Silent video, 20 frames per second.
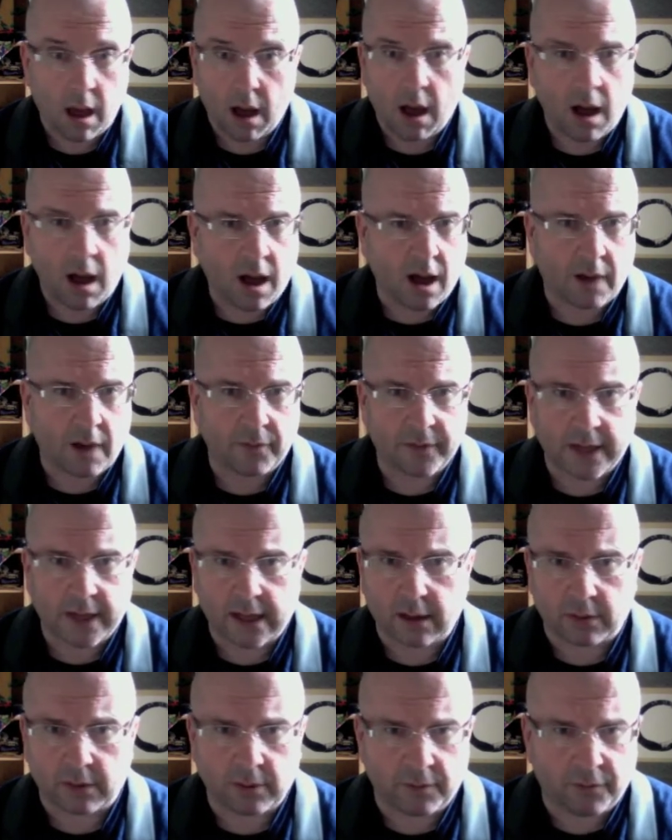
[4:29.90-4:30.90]
half dead
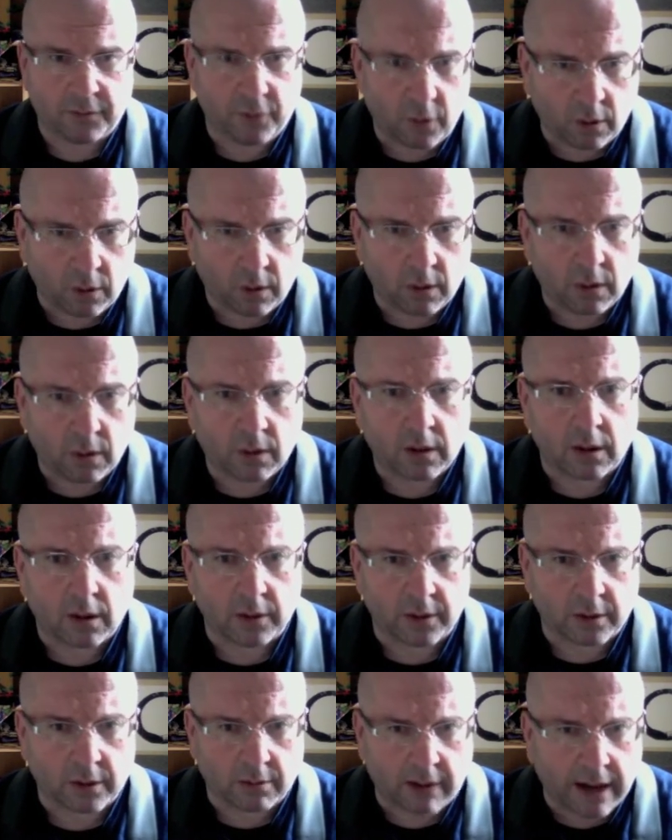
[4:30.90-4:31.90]
on the floor, on
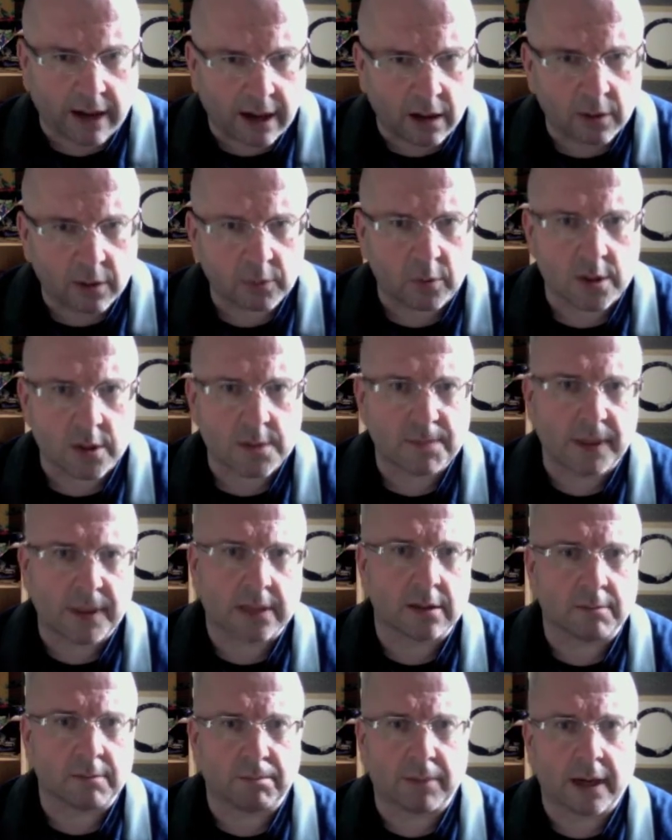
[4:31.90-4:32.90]
the ground, was picked
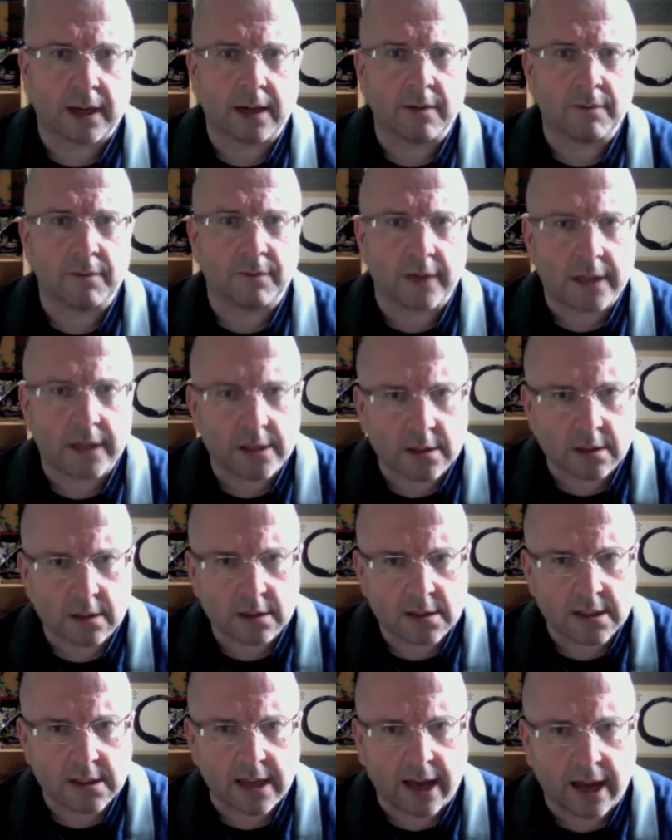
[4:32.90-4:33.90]
up by
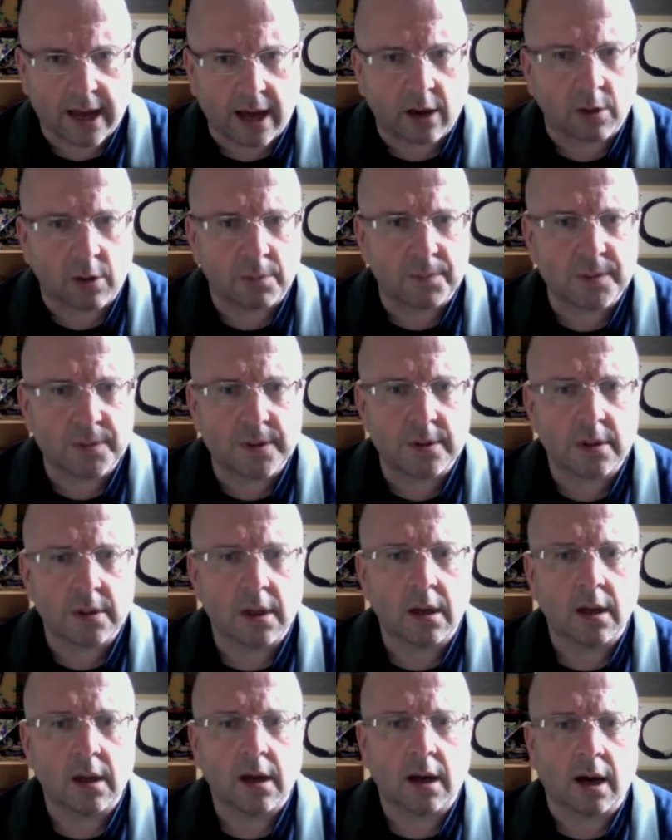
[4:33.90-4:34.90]
villagers, helped,
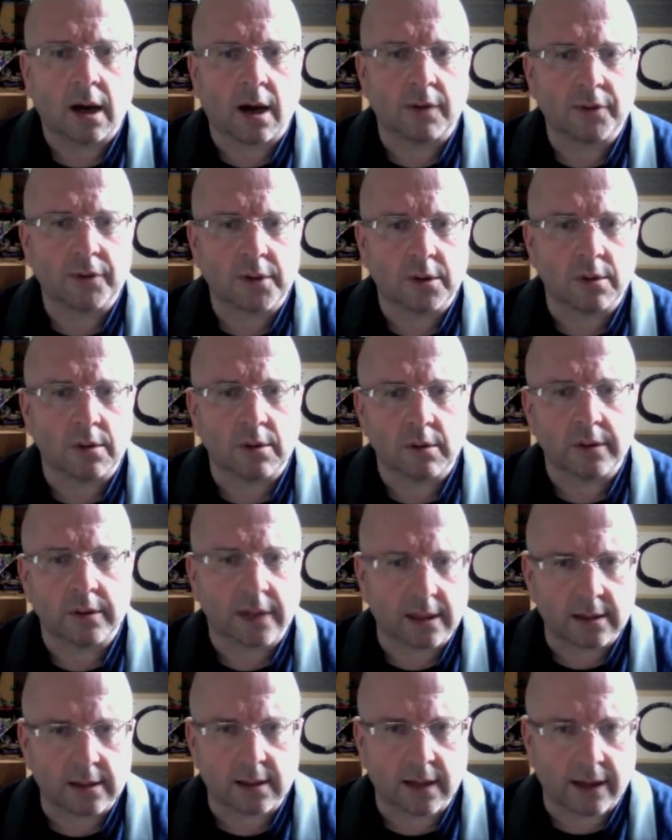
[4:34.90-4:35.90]
half cured,
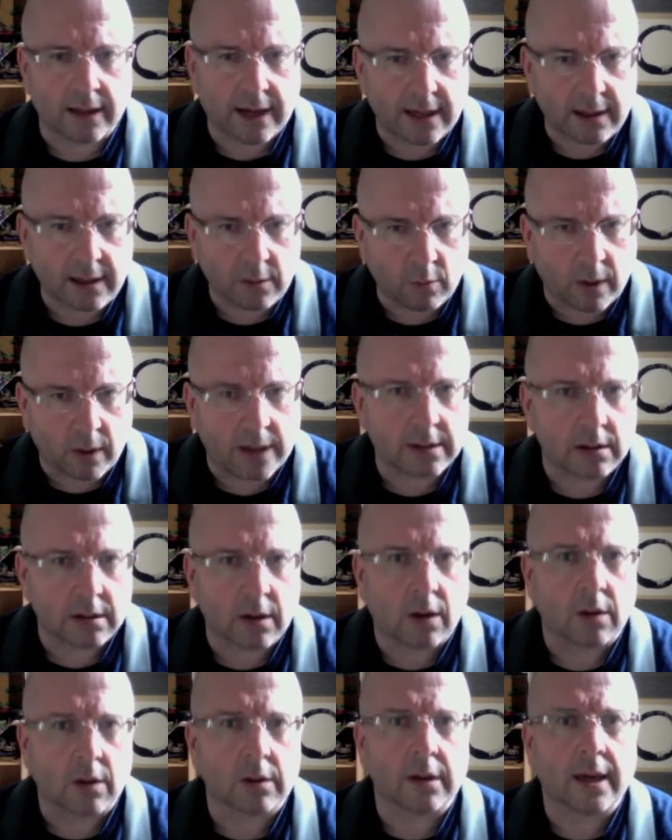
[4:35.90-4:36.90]
and then he went
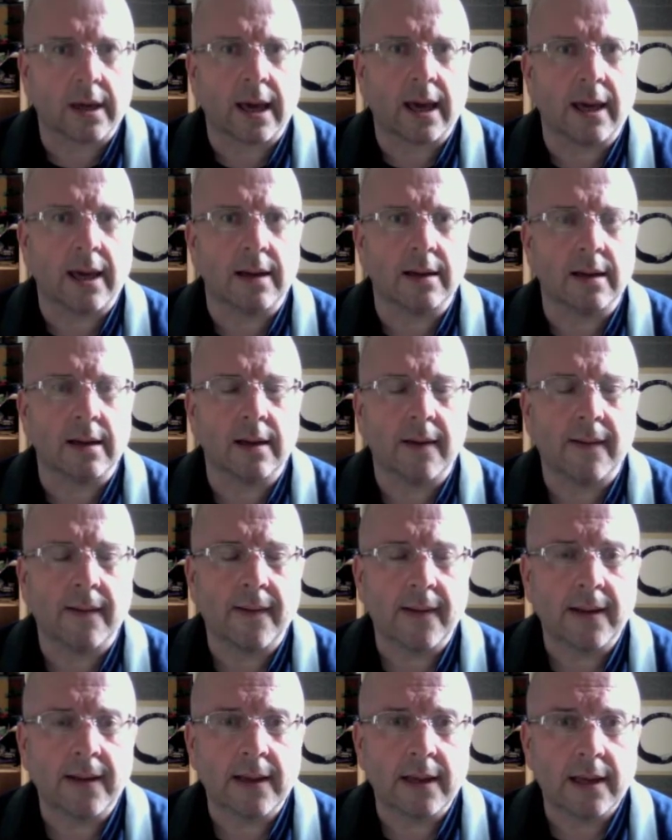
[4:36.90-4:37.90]
along again.
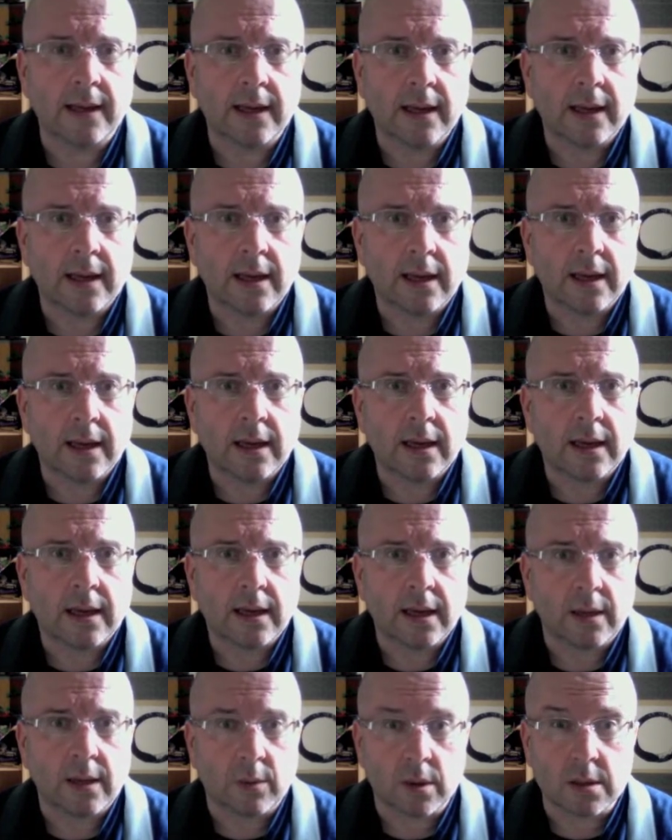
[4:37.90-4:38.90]

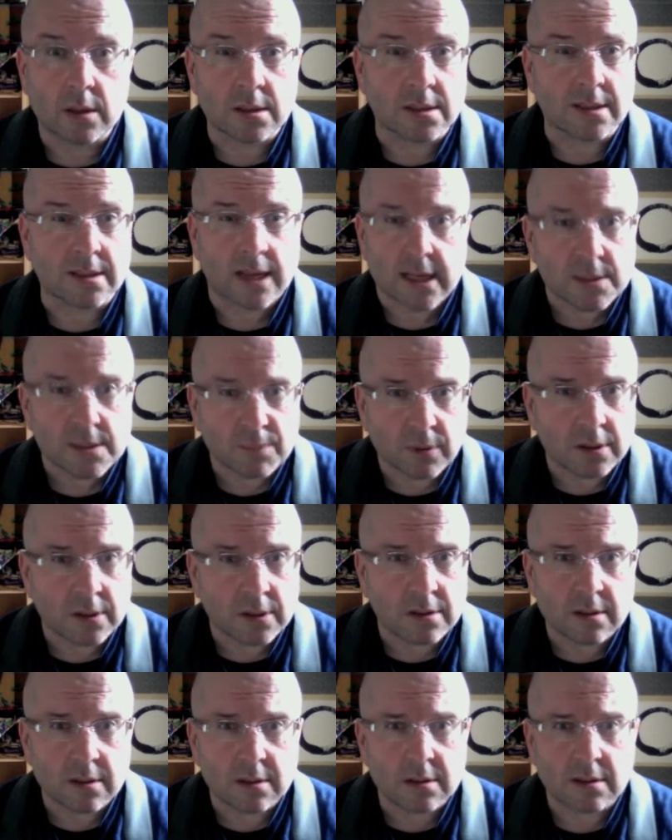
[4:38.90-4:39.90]
He was
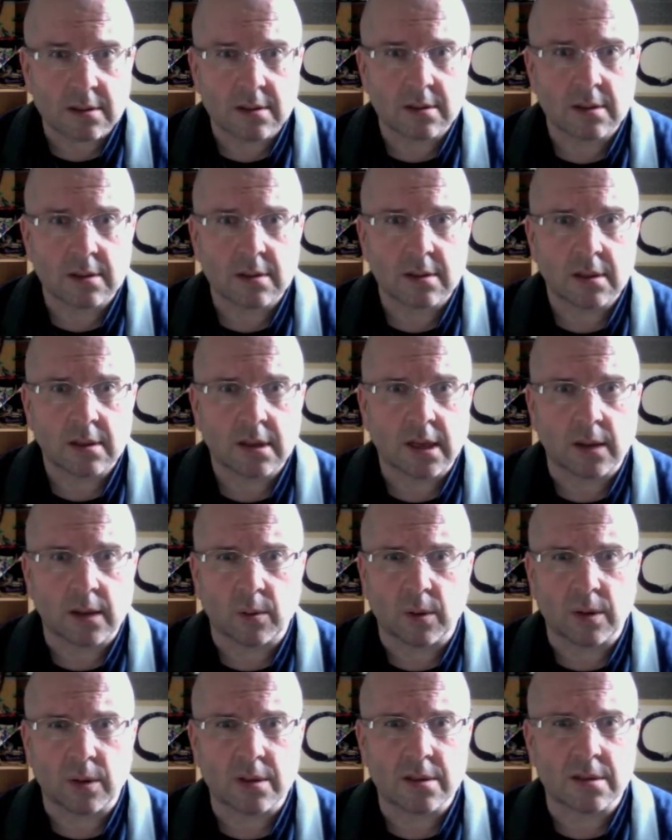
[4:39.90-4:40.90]
desperate, he
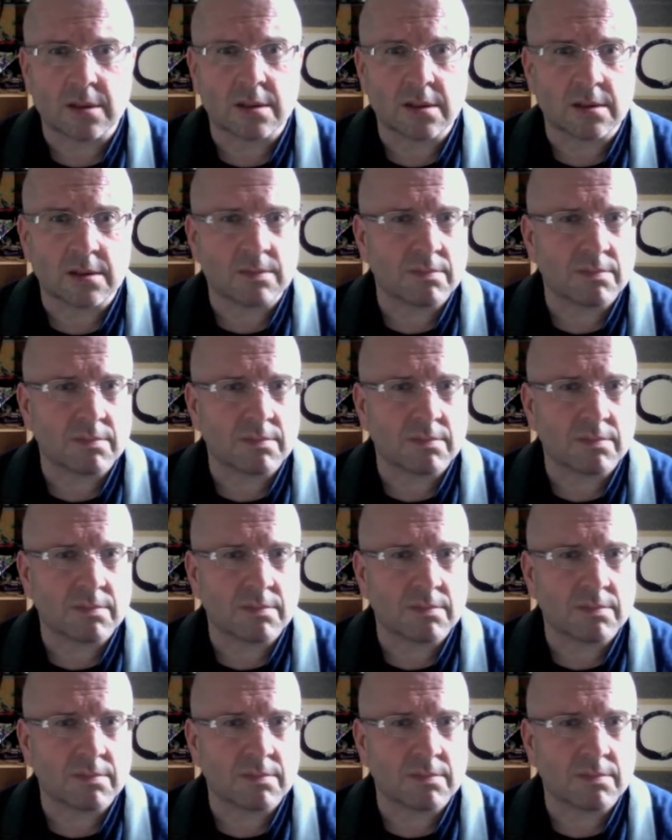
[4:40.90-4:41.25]
was